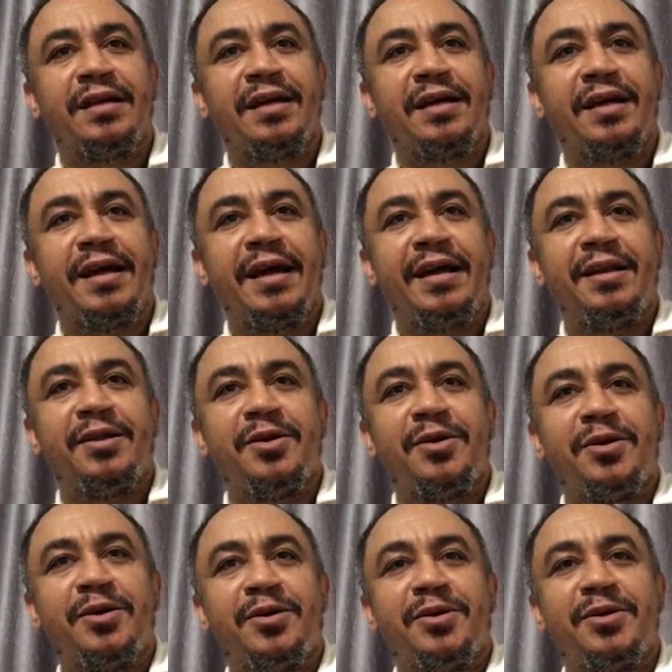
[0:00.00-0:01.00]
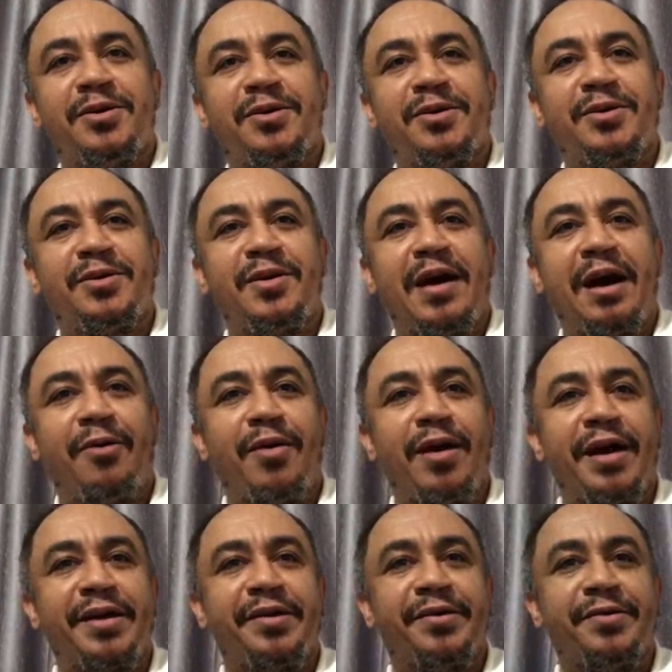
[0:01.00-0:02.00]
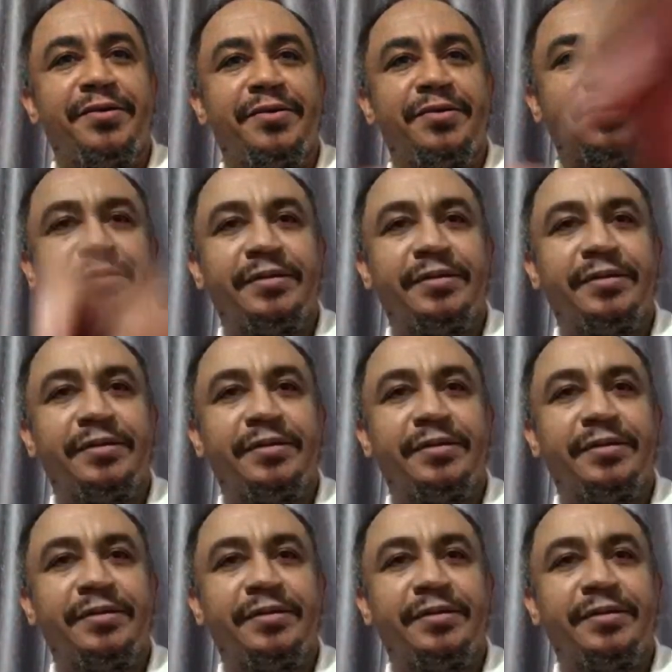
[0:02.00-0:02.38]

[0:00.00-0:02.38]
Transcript: Hello, how are you?